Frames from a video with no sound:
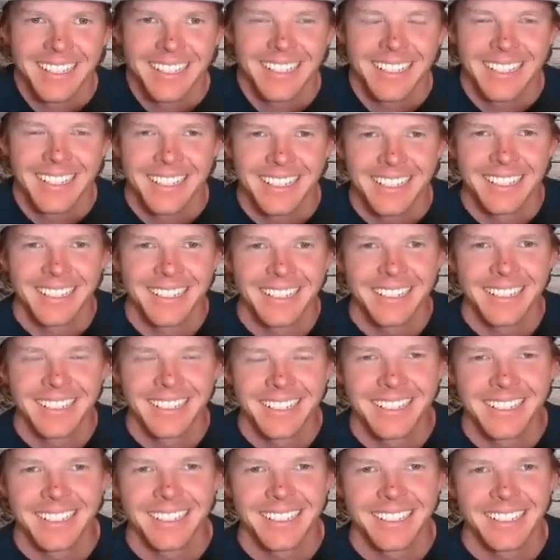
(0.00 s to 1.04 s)

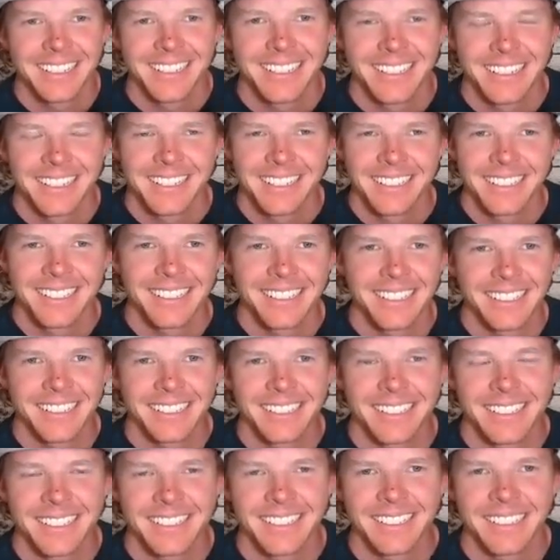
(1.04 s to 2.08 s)

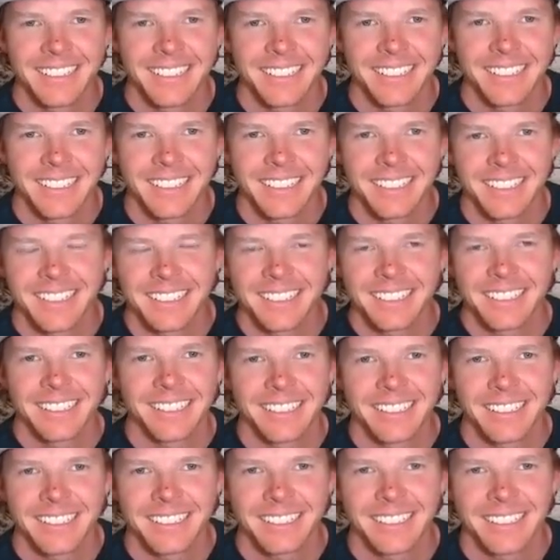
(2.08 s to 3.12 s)

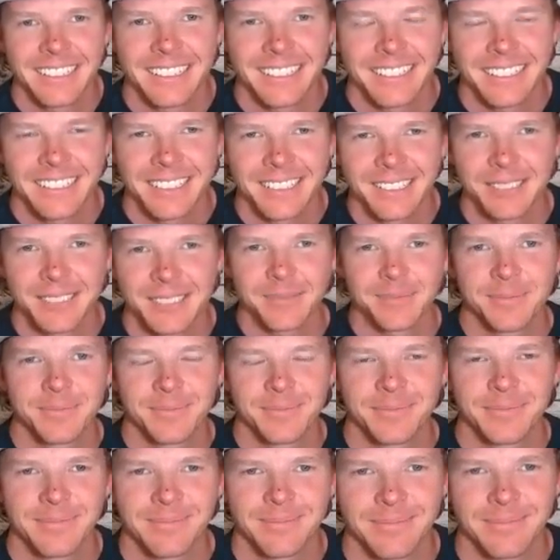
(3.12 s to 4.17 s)

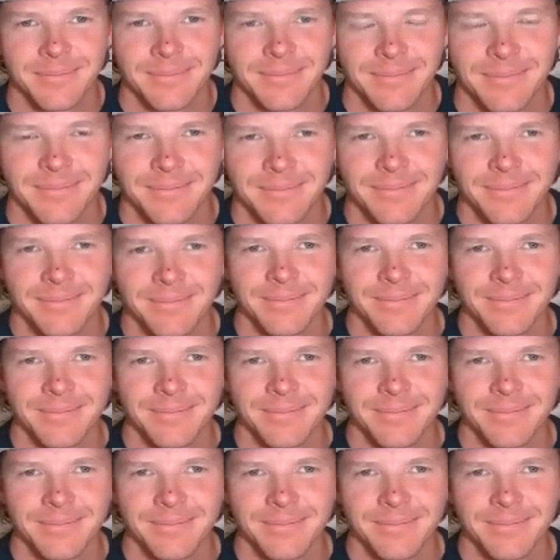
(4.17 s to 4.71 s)
[no speech]